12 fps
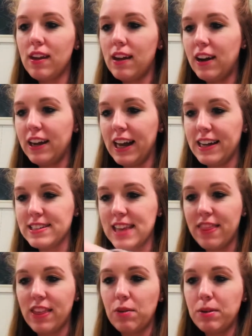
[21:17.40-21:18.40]
All right, guys,
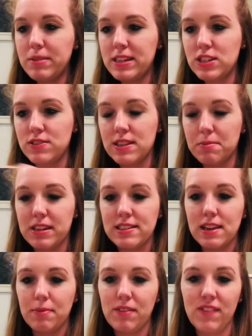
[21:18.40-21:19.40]
I think what I'm gonna do is I'm gonna
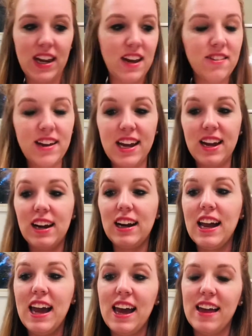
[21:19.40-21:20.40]
stop the video here,
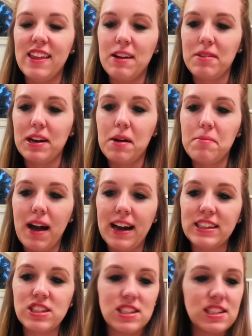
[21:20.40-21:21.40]
and I'm gonna come
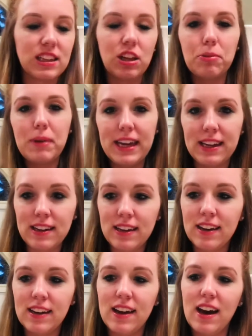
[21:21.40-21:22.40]
back in just a little bit
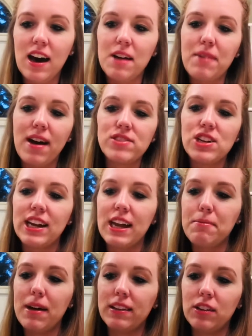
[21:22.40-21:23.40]
after I
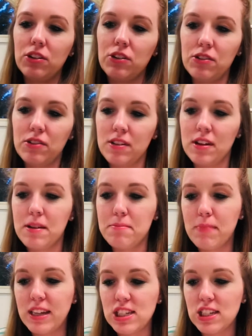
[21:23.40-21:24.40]
get my little
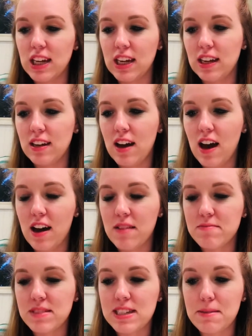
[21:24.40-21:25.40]
munchkin
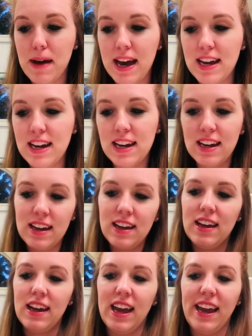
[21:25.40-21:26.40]
to bed,
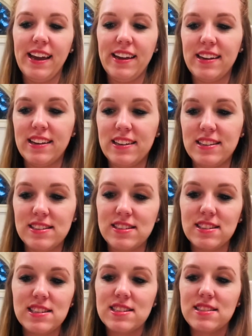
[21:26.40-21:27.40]

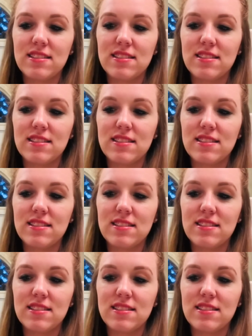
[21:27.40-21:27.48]
and